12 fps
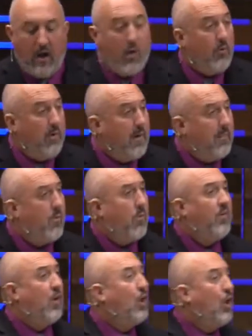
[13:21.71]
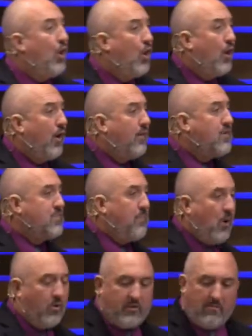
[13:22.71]
Remember when the Lord
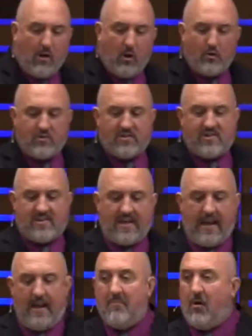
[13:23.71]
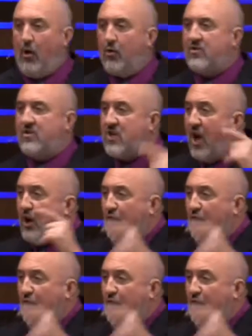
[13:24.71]
spoke to Moses and said, Hey, Moses,